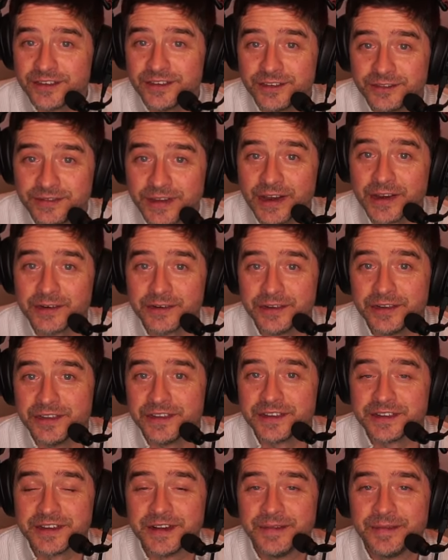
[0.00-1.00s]

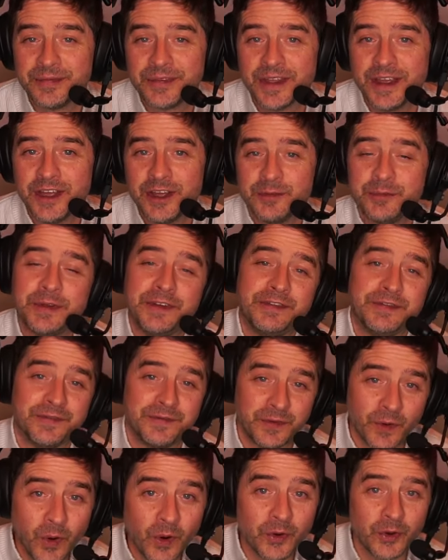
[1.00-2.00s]
veterans
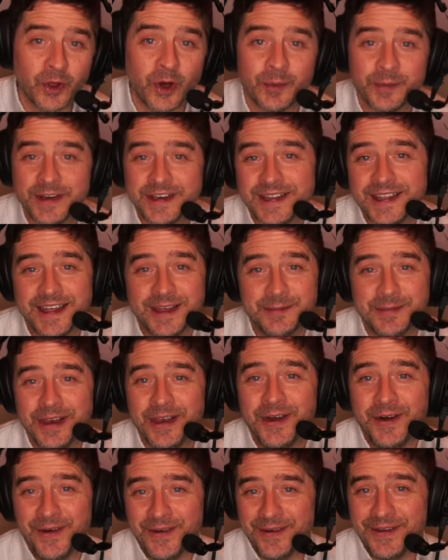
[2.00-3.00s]
before Norman came
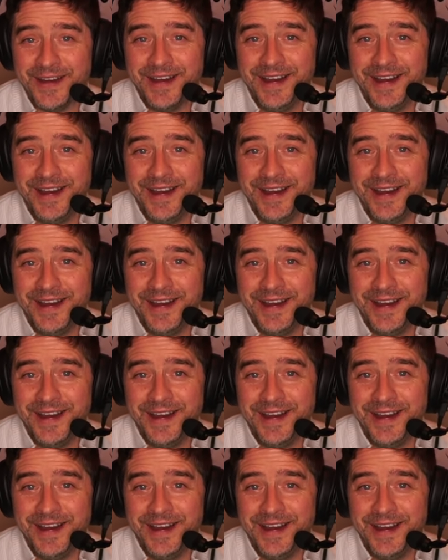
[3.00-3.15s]
along,